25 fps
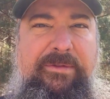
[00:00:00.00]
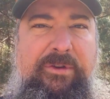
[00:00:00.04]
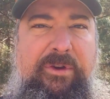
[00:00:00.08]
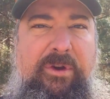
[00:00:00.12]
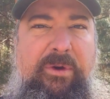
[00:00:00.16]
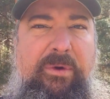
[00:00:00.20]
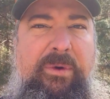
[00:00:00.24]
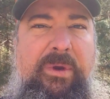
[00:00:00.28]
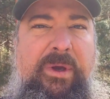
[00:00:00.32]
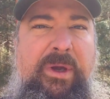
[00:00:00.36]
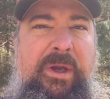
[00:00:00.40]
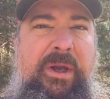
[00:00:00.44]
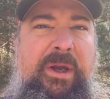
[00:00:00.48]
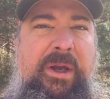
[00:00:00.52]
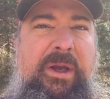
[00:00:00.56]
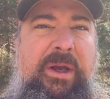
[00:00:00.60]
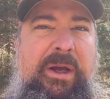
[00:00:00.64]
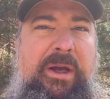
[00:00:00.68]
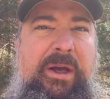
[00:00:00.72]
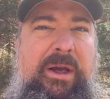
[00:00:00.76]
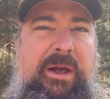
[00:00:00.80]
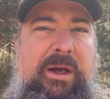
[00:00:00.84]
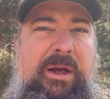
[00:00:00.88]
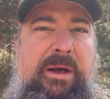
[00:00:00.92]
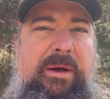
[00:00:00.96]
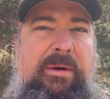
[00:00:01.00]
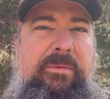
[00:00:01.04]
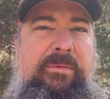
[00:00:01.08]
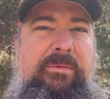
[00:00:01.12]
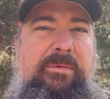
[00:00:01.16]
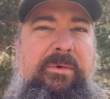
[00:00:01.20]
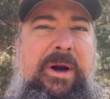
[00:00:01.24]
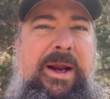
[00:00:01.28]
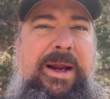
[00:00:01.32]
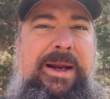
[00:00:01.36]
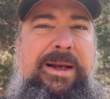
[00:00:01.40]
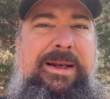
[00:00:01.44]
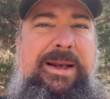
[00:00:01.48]
So
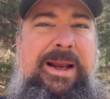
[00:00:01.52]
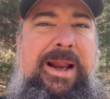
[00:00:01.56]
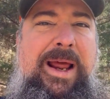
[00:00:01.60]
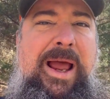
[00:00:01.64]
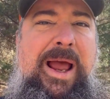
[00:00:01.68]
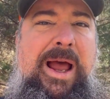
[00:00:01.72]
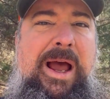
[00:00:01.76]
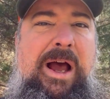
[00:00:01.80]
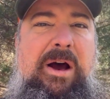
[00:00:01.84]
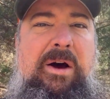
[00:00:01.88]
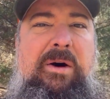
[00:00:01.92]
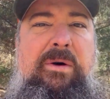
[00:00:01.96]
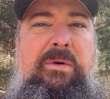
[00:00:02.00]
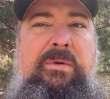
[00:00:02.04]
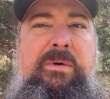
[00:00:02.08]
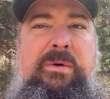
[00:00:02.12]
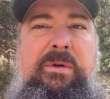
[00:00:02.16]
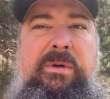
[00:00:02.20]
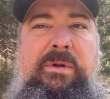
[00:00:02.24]
right now,